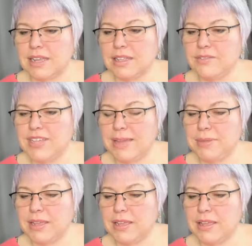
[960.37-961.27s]
I love
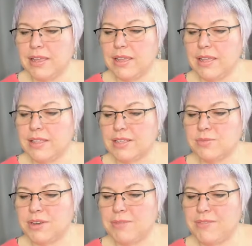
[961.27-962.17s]
tapping. That's
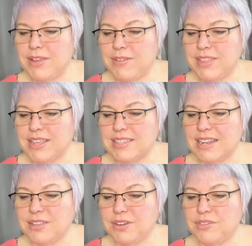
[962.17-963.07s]
one of my favorite things
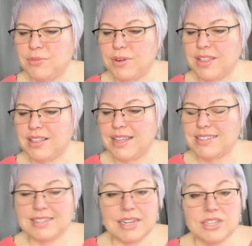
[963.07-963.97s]
I learned from one of the
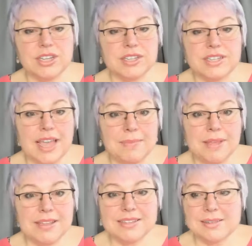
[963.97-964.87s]
classes that I took.
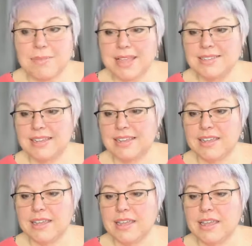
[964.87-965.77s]
Tapping is amazing.
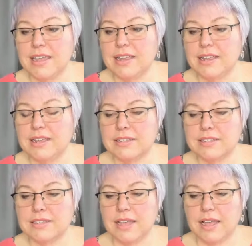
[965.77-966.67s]
It
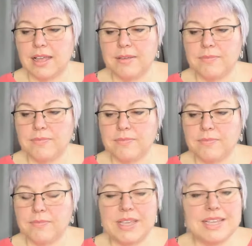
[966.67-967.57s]
is
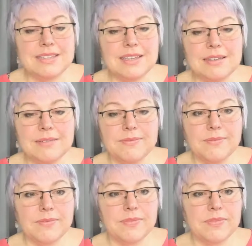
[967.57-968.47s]
easy.
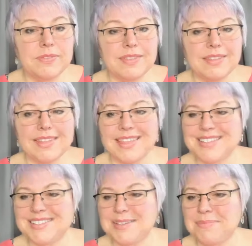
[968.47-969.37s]

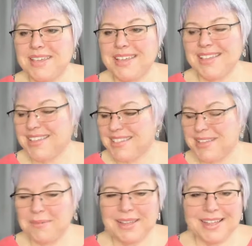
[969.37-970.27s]
It's something
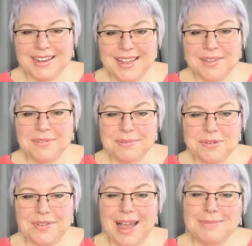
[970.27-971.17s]
that we can
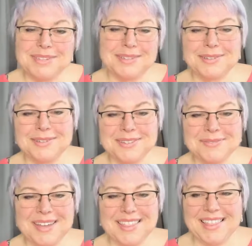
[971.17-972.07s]
remove obstacles
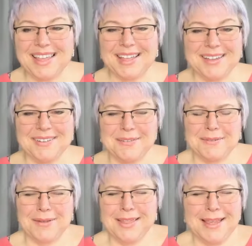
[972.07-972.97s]
with. Like,
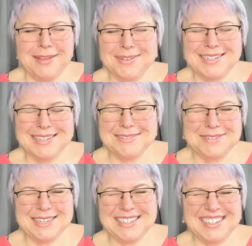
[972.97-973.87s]
why the hell was Lisa
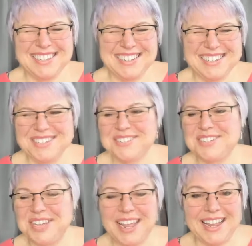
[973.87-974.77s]
resistant to
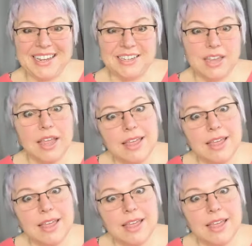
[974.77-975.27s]
change?